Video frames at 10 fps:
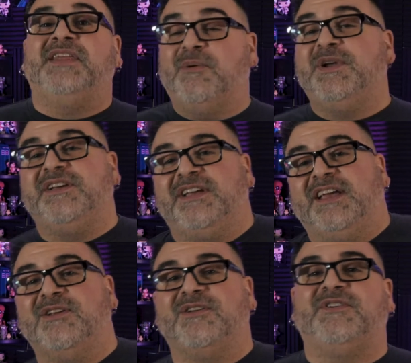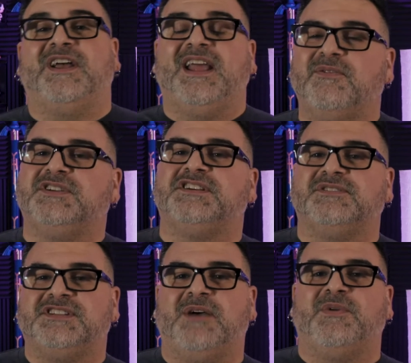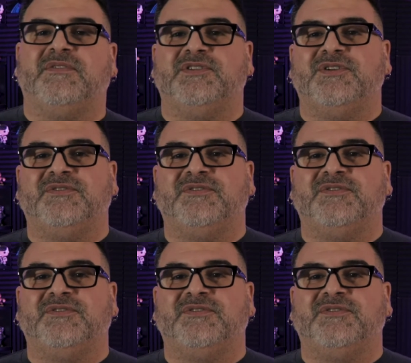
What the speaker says: That way you can get notified every single time we have a new